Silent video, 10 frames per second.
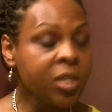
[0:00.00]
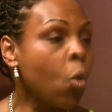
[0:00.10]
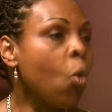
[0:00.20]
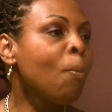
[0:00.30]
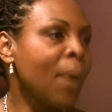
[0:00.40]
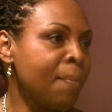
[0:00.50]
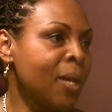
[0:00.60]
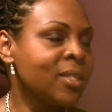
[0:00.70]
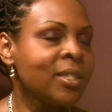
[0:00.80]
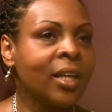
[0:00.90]
all my
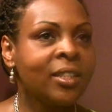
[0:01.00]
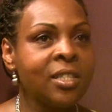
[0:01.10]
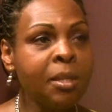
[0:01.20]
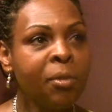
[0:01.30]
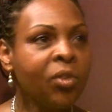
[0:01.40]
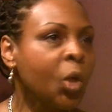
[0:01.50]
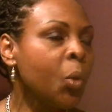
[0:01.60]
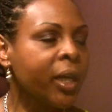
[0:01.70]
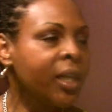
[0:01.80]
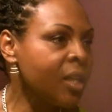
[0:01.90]
personality. Some of the
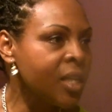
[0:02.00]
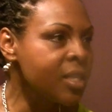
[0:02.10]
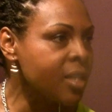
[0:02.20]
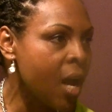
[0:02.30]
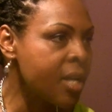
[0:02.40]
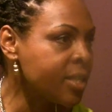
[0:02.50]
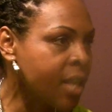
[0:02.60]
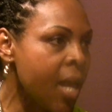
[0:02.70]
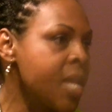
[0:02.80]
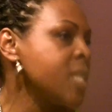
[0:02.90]
quirky things that I
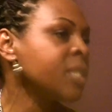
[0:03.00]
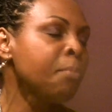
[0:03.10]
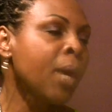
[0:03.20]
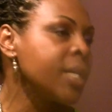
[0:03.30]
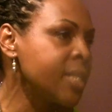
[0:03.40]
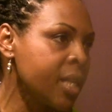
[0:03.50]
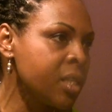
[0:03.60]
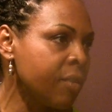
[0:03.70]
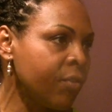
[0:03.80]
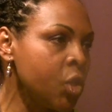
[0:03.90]
say, it's my
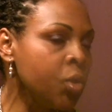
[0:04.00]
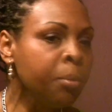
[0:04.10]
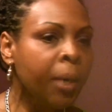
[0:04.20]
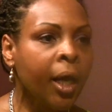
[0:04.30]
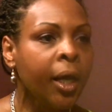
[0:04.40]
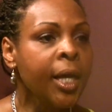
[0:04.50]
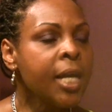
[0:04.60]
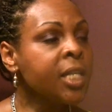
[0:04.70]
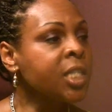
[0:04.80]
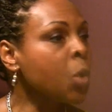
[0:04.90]
sense of humour,
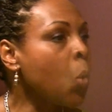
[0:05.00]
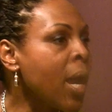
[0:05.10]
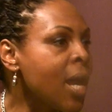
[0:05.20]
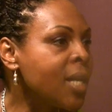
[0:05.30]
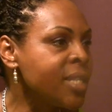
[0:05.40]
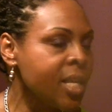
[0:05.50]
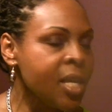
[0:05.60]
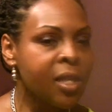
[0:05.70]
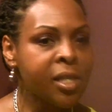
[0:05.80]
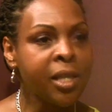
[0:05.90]
it's the way I see
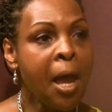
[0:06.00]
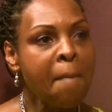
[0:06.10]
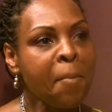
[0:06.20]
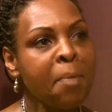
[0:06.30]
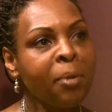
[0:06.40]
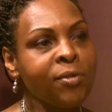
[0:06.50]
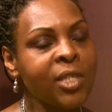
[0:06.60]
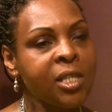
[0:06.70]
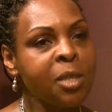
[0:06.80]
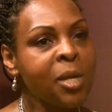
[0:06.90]
things. People have
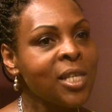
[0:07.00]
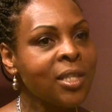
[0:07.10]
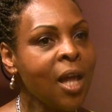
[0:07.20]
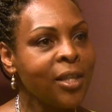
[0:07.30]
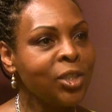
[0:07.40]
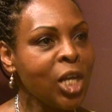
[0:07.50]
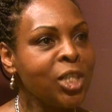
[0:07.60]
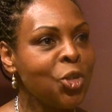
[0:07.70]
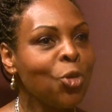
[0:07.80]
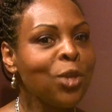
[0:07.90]
said to me, it's like,
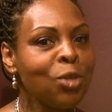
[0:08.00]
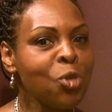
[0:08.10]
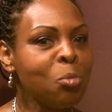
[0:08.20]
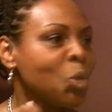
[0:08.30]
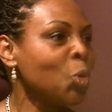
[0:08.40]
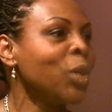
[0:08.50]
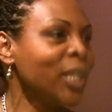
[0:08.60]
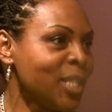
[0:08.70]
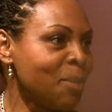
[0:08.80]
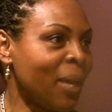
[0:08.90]
Janice, you're in the room
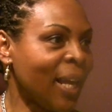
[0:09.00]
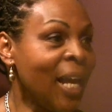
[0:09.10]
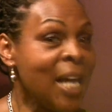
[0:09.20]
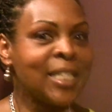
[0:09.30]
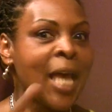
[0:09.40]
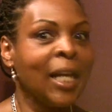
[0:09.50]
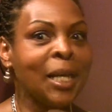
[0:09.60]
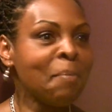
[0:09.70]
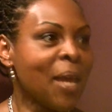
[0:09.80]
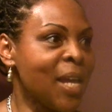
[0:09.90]
talking to me,
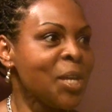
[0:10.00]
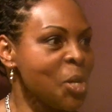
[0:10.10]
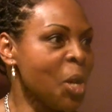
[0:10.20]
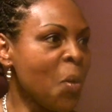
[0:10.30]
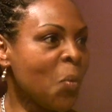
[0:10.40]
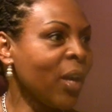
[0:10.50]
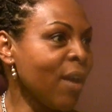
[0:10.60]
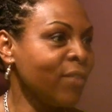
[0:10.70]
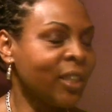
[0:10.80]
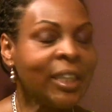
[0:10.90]
telling me, you know,
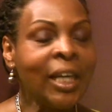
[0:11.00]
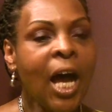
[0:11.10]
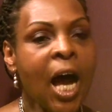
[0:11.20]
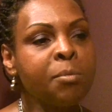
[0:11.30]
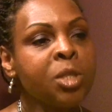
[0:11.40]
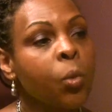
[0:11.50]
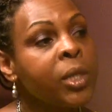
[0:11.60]
whatever. So it's